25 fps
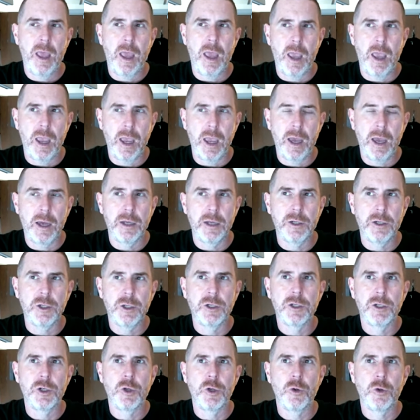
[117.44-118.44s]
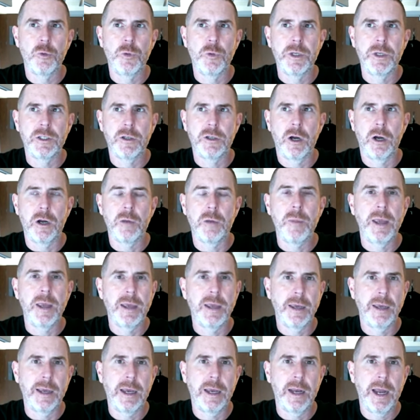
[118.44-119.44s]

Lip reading: And we started making